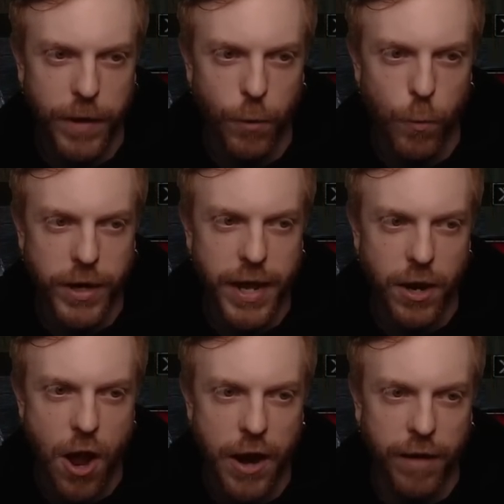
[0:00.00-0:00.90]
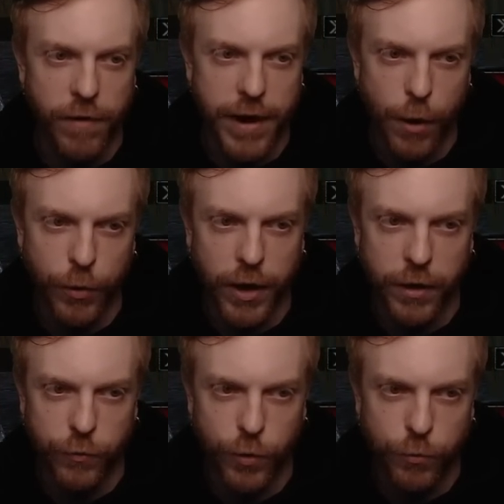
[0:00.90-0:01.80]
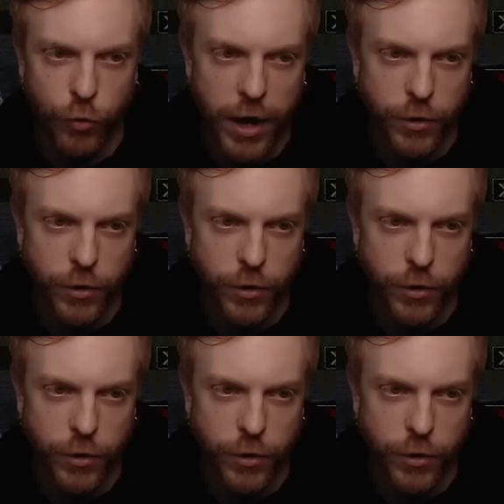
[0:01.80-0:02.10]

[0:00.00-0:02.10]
it would get caught every now and then, because it would try to